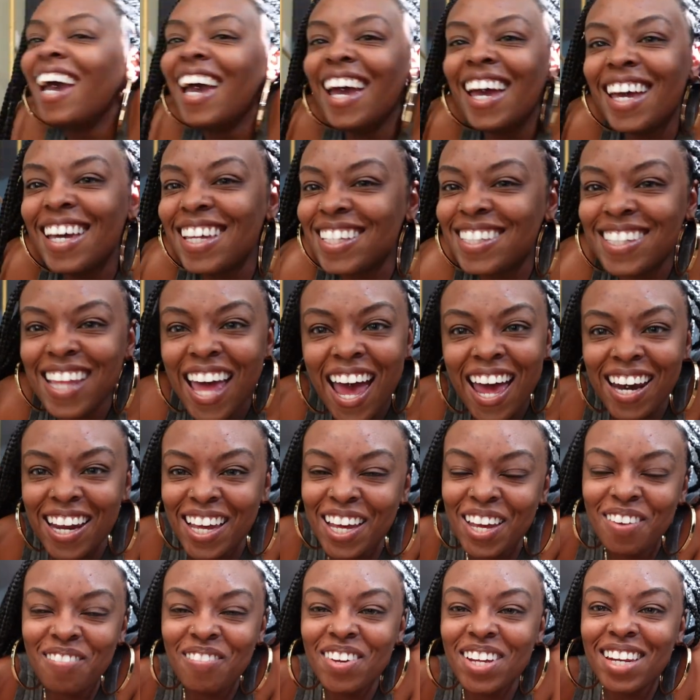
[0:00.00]
Is
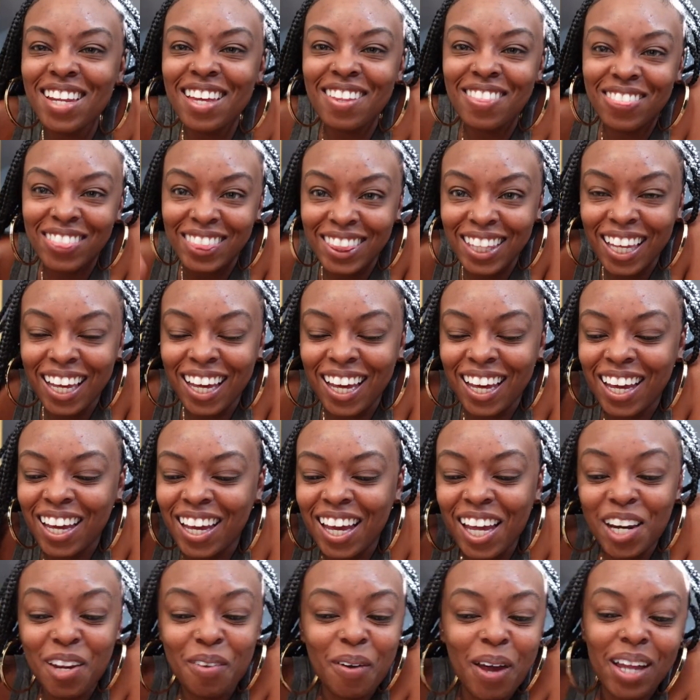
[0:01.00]
that even a thing?
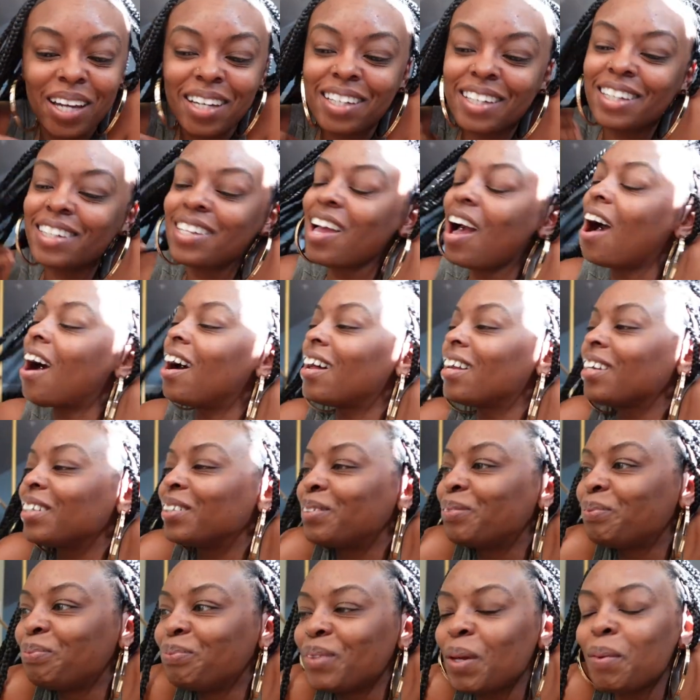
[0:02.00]
Anyway, y'all,
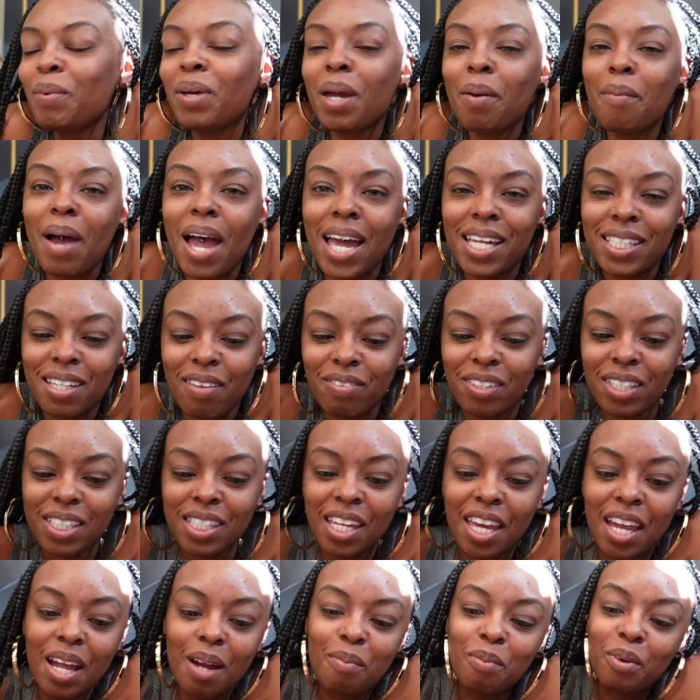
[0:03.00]
let me get my ass off this
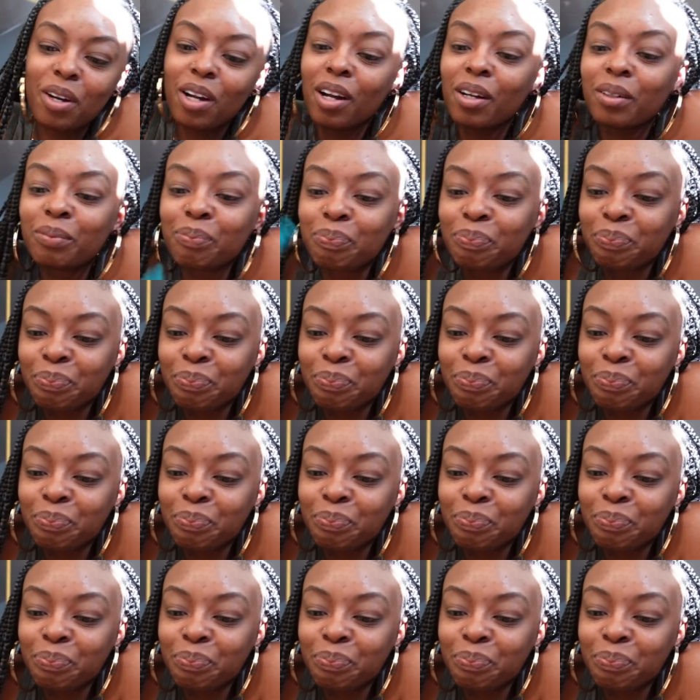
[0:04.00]
camera